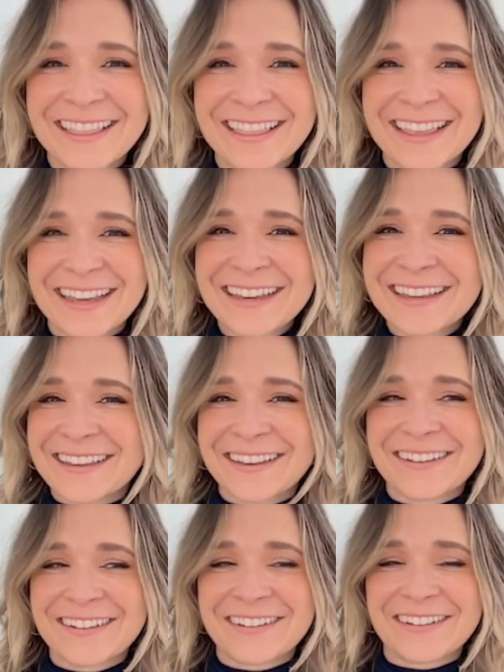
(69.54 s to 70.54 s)
Thank
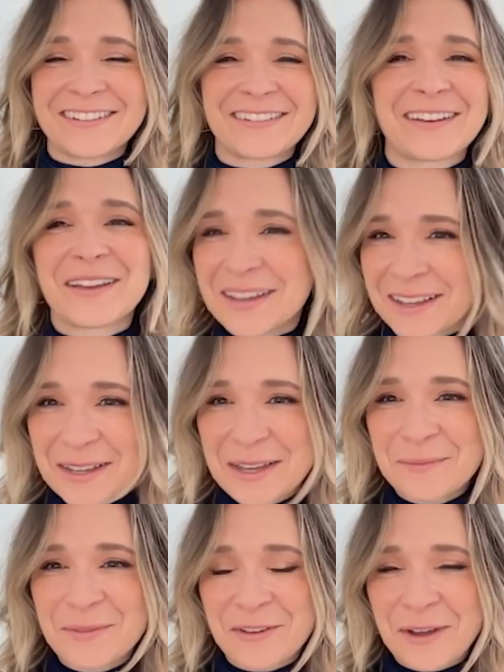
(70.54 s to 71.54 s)
you. I
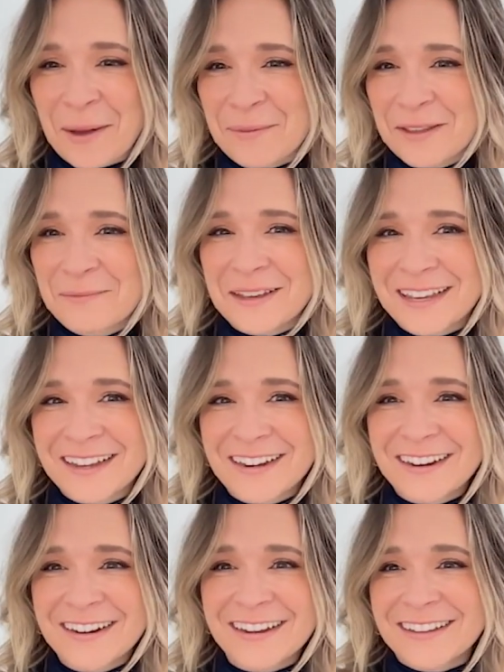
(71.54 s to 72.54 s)
am so happy to be
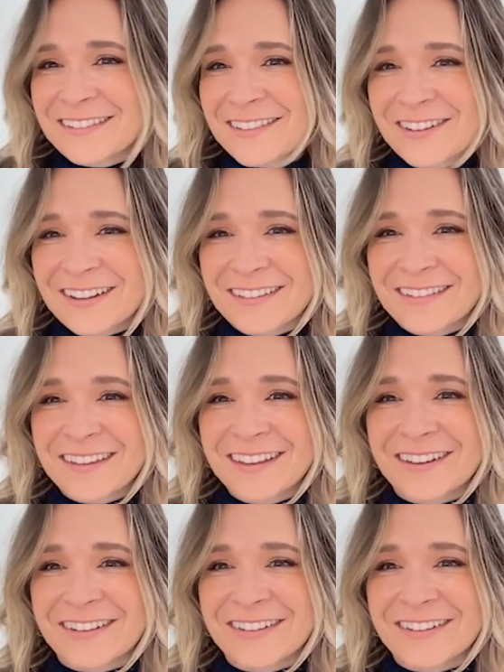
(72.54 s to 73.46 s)
here, and it's great to see you.